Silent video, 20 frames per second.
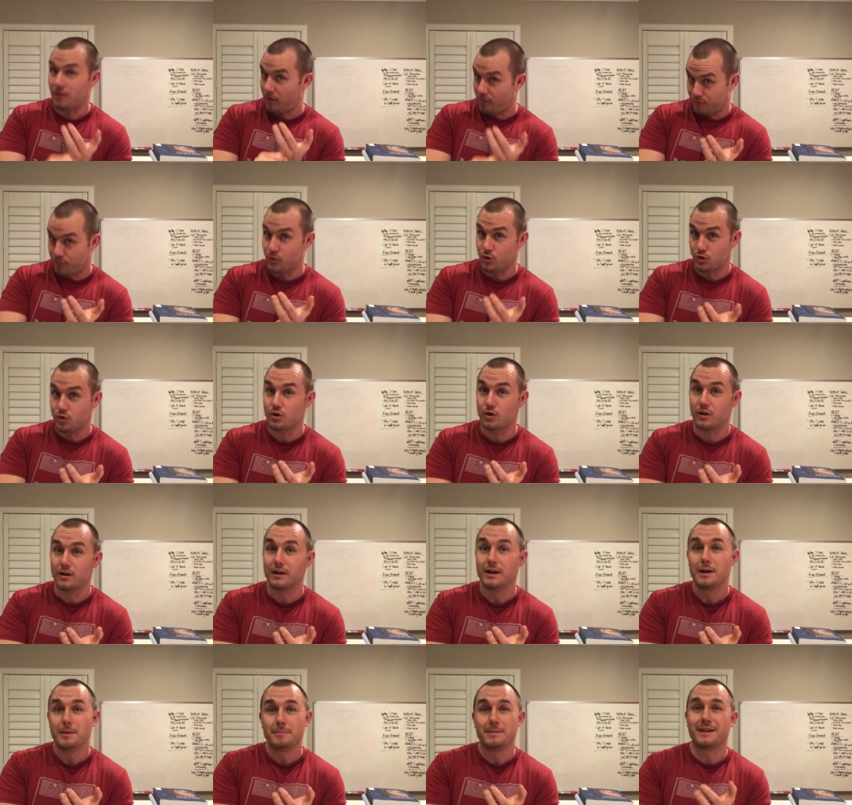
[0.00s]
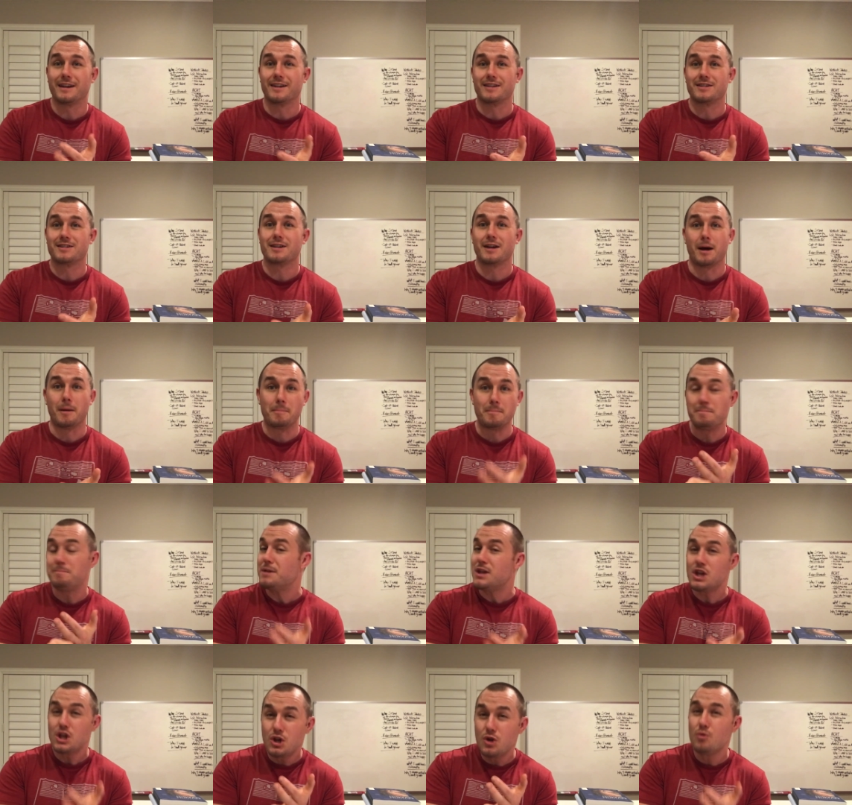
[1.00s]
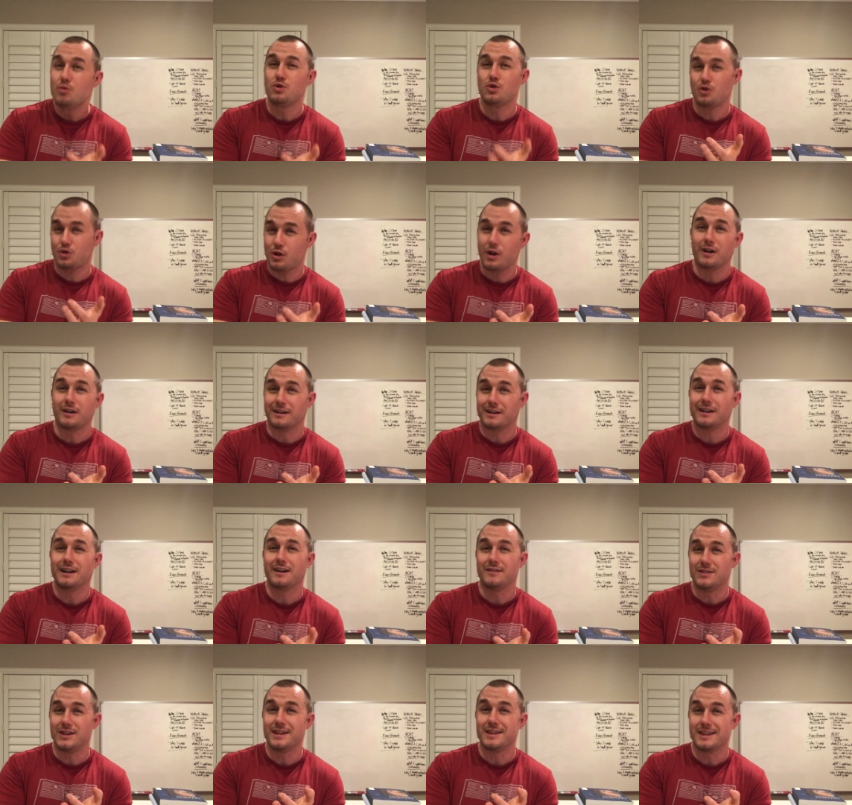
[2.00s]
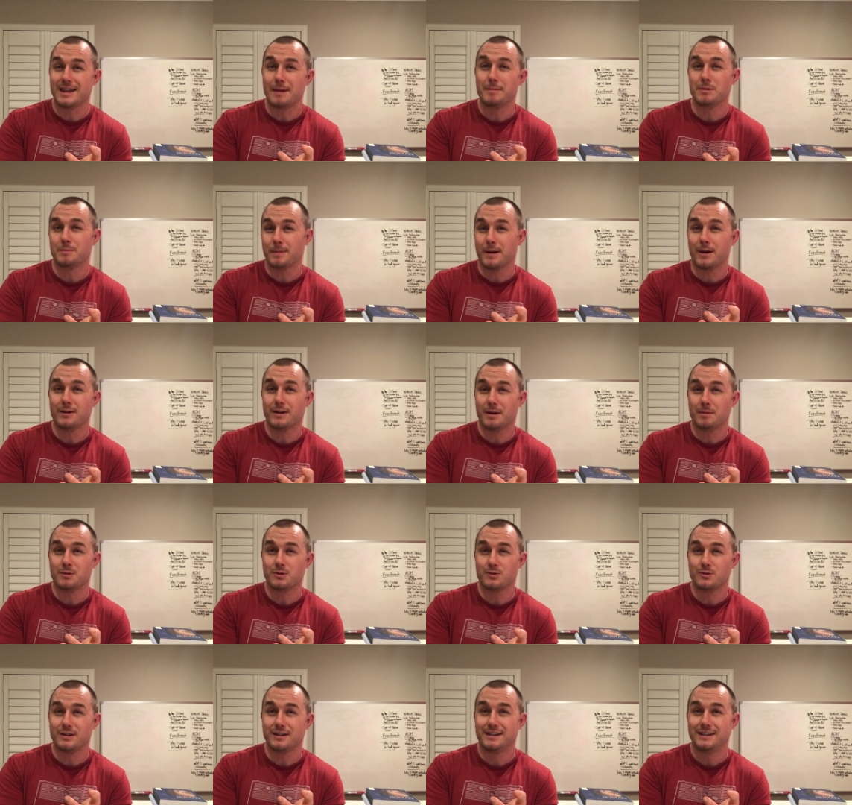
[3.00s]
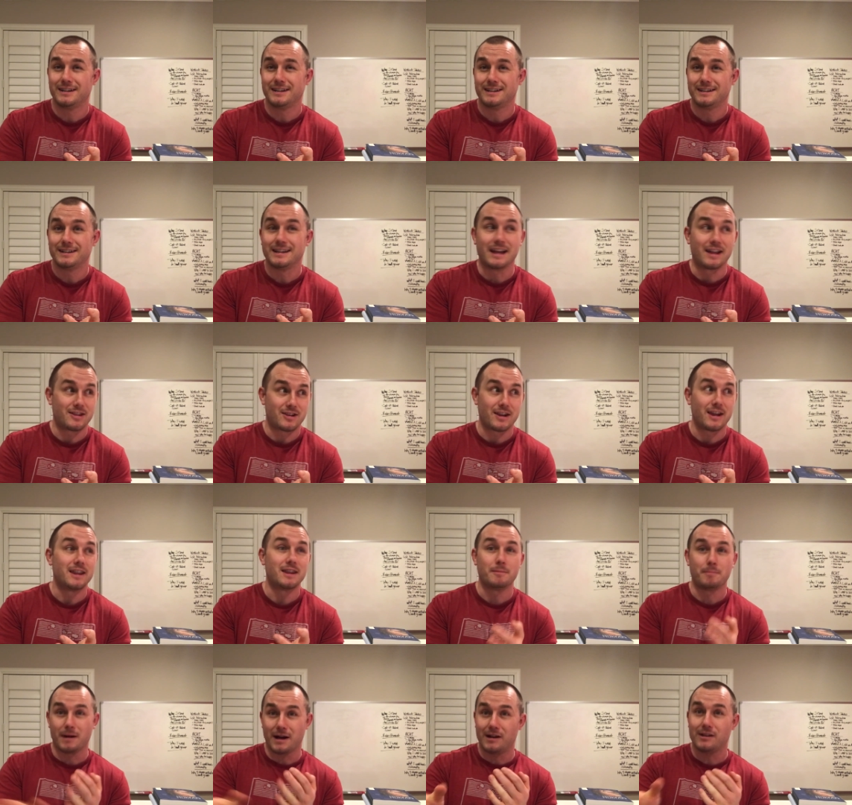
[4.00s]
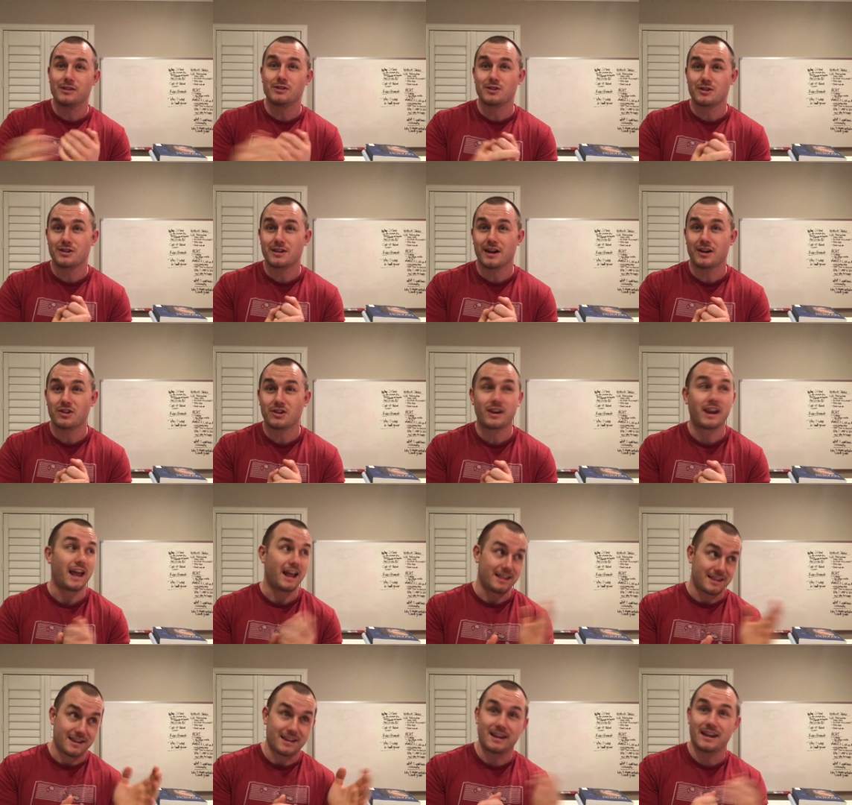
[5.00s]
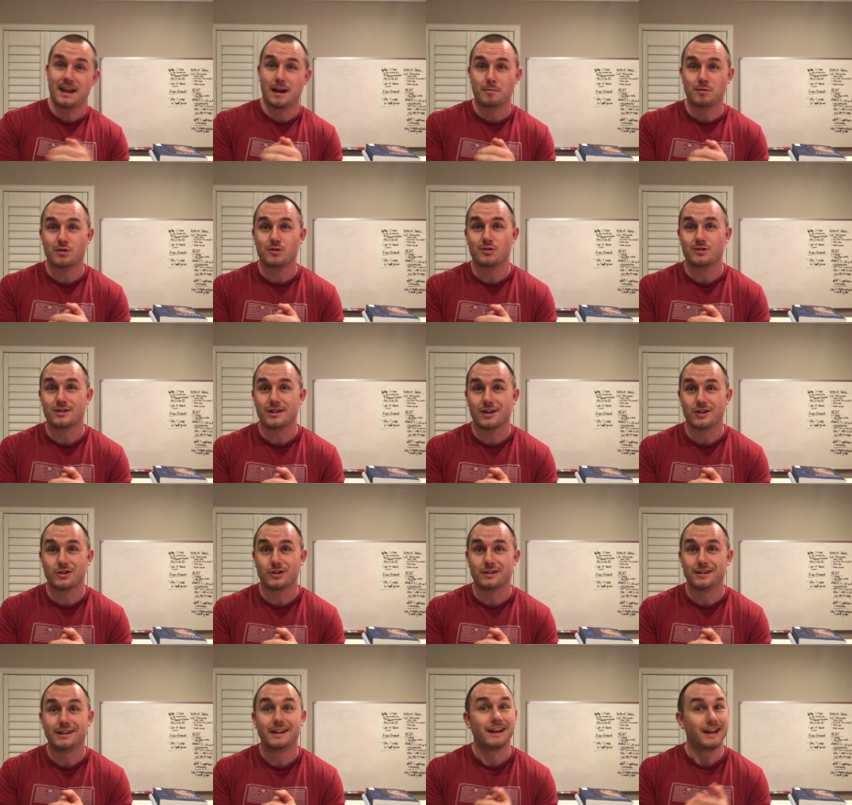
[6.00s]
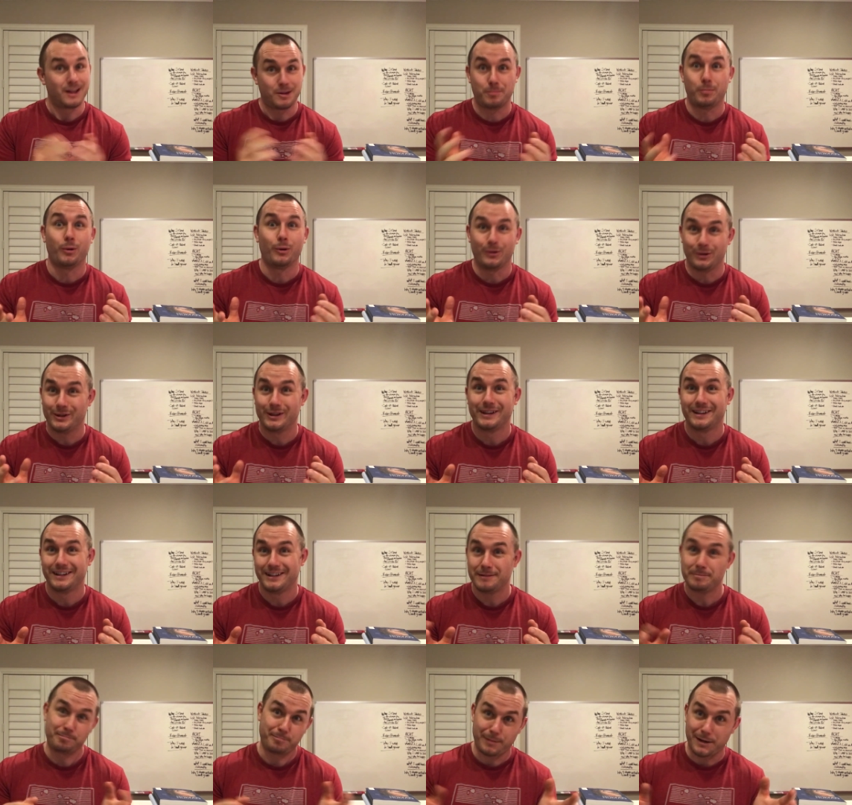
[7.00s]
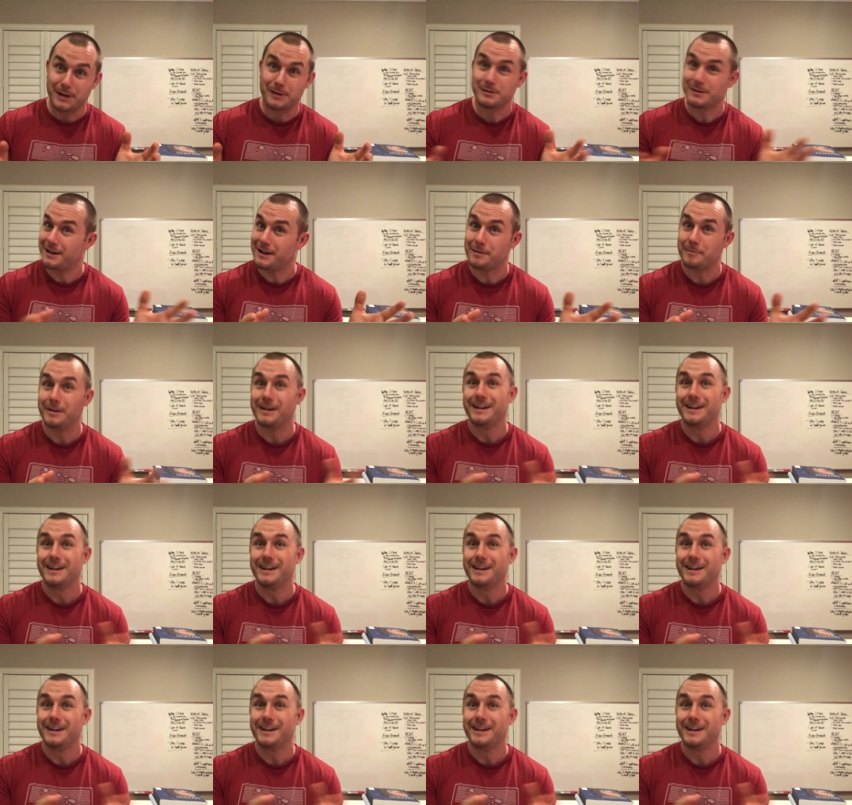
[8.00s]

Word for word: for sure, because a huge chunk of the exam is biochemistry. It's in the biology section, it's in the chemistry section. It's both biochem.